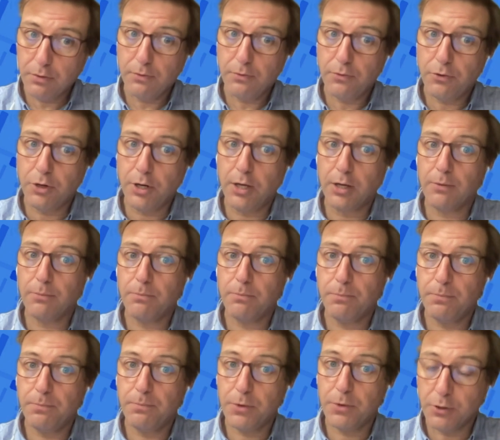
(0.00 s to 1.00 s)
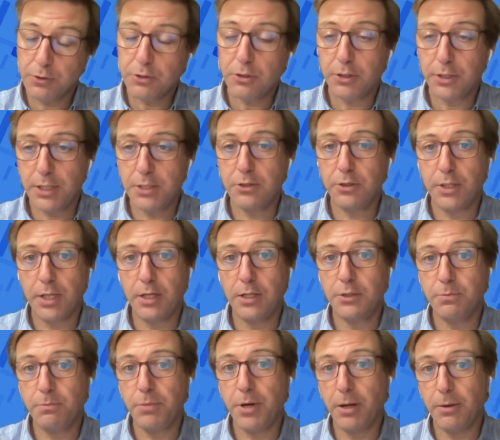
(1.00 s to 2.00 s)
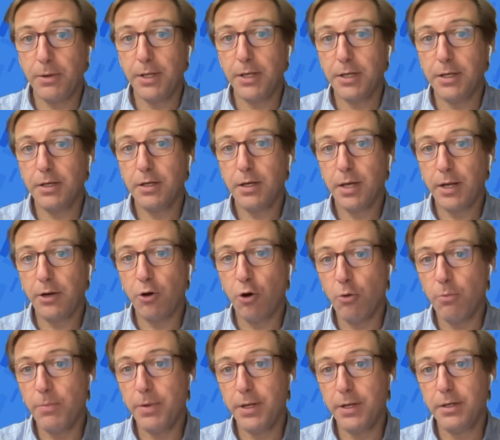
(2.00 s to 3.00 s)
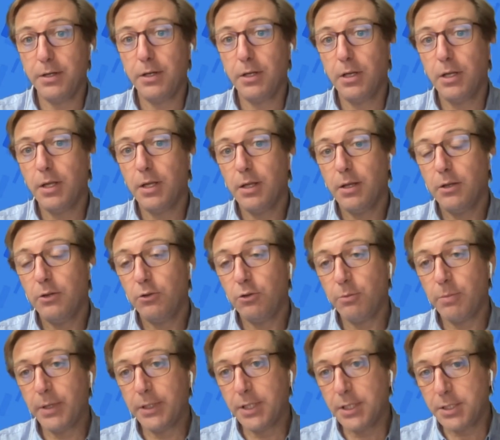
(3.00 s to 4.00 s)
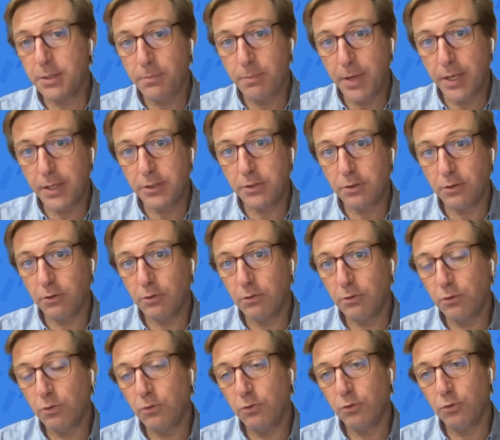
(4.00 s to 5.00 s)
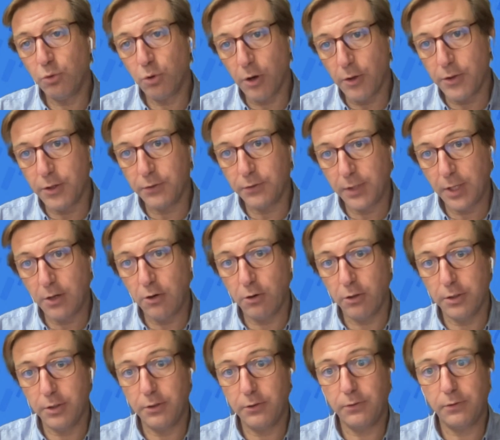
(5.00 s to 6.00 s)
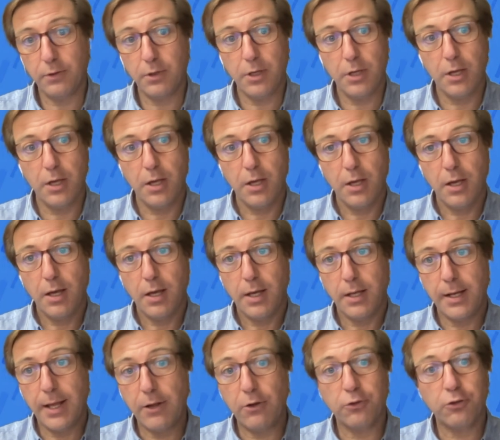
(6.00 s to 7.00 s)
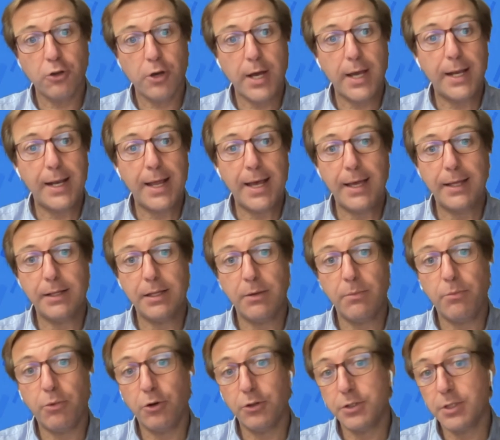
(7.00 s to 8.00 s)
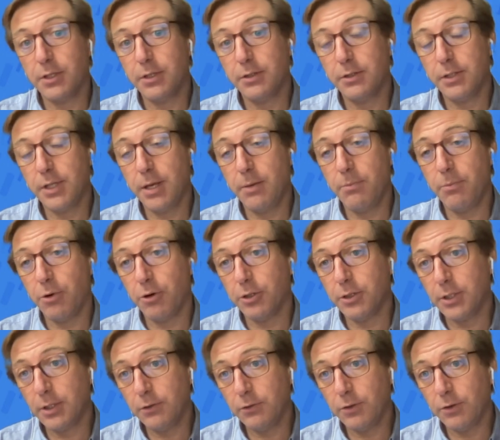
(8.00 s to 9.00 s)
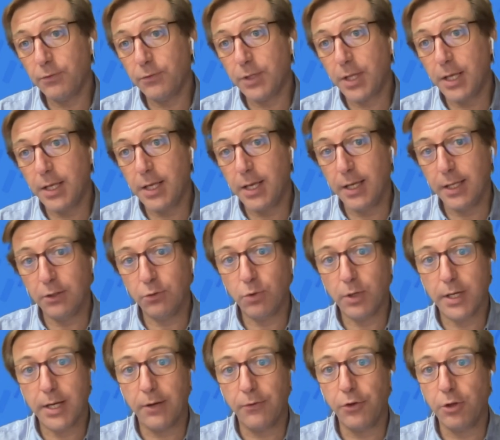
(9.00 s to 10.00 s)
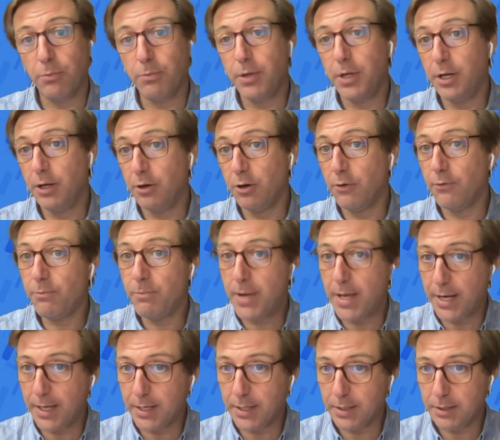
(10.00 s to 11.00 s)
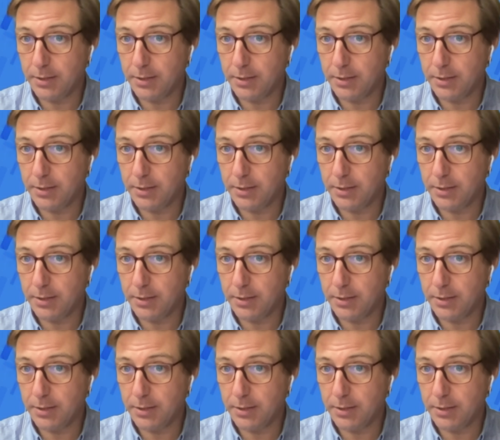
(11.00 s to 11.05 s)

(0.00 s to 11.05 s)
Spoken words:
for a consultation that is public and open to participation to other stakeholders. And I also highlight the importance of taking into account the opinion of BEREC.